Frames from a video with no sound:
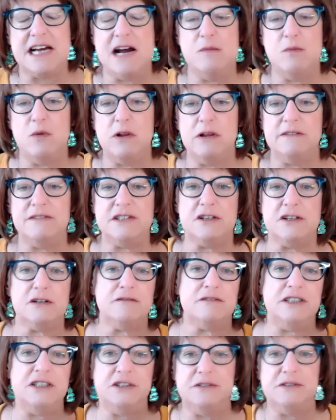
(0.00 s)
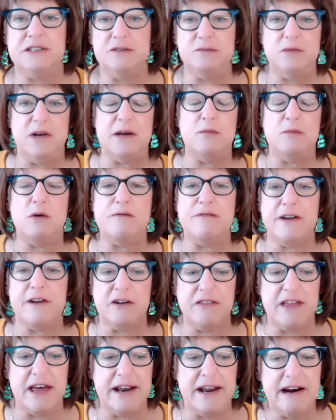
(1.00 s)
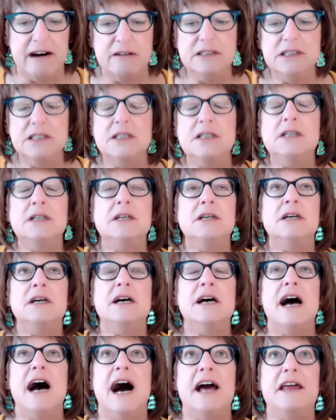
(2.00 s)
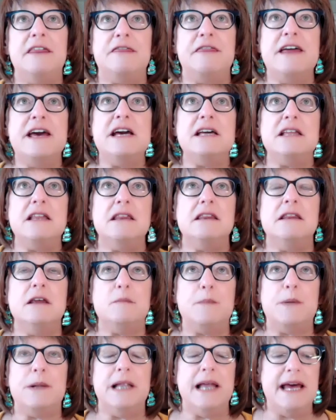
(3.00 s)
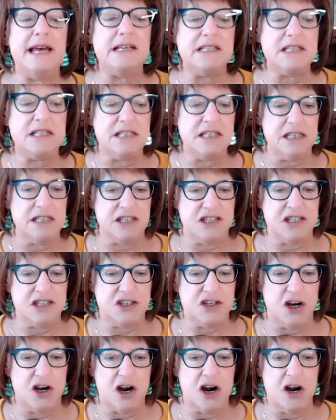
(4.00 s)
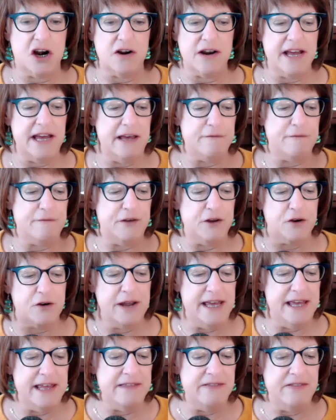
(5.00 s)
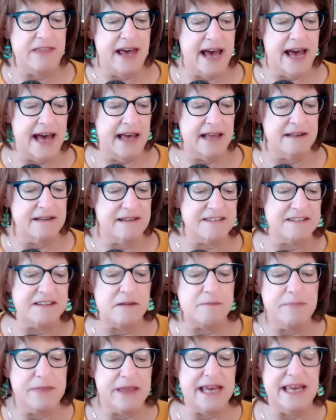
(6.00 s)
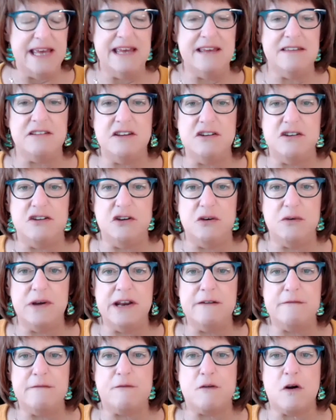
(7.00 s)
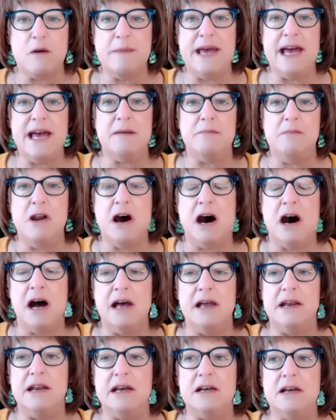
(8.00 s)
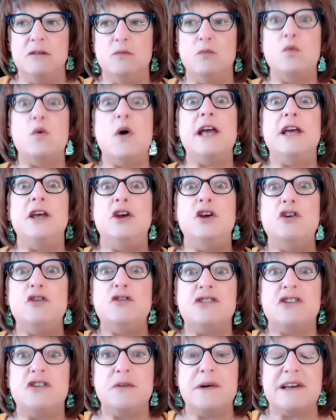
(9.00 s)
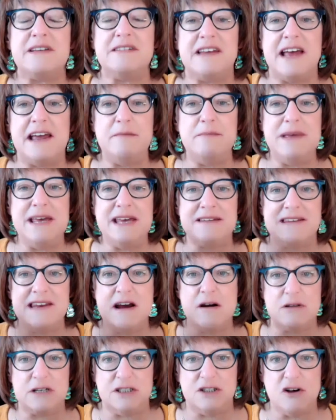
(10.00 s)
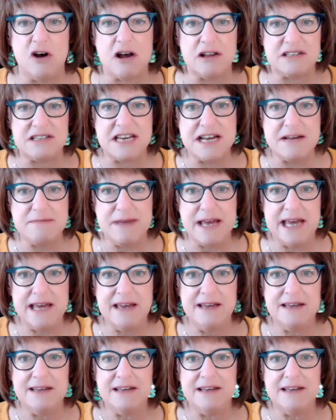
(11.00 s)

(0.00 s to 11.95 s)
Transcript: time will have served you, and we'll figure that out. I think the place to start, if you're in that something isn't doing it for me, what used to excite me is now exhausting me.